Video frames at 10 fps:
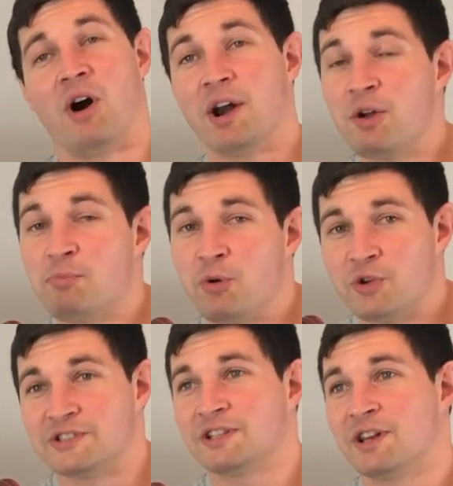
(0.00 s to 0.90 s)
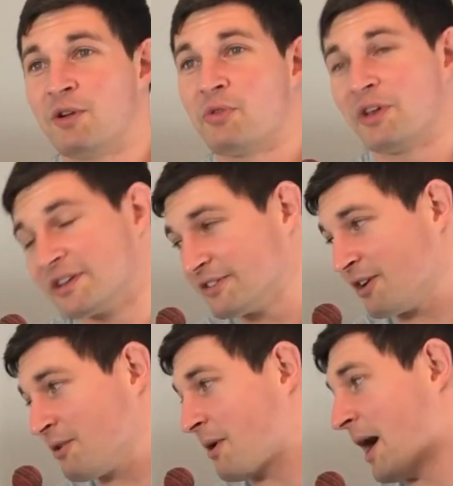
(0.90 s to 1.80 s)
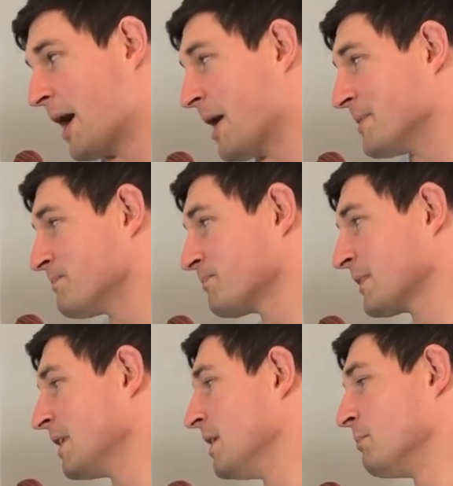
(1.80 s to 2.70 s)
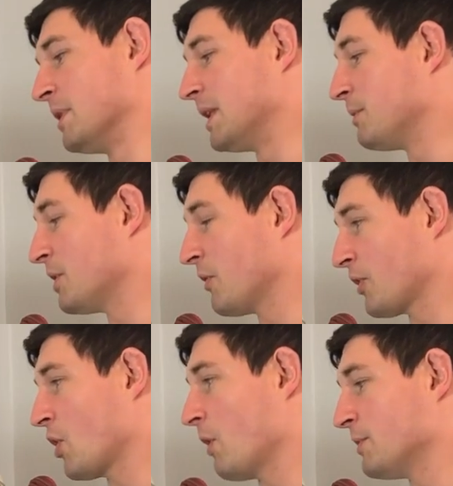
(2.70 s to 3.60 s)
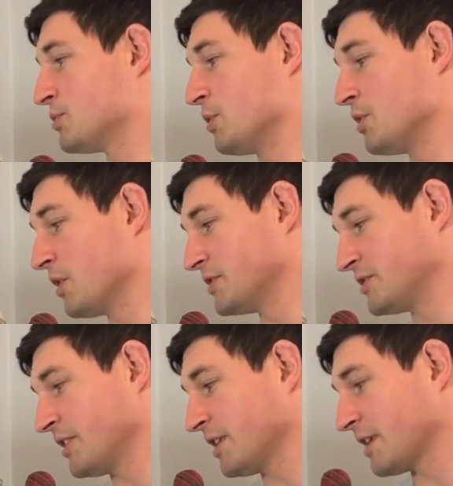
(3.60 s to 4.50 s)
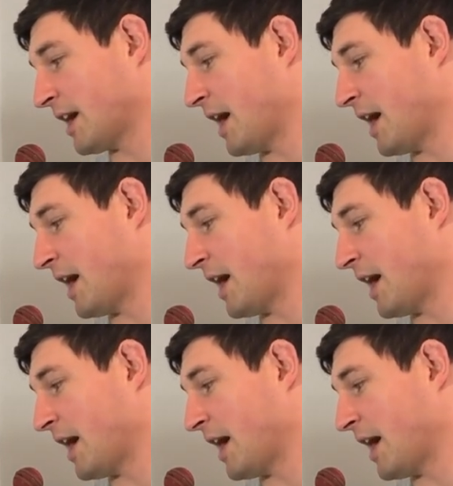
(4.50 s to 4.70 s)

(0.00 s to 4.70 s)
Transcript: I don't personally don't think so, um, but let me know in the comments what you guys think.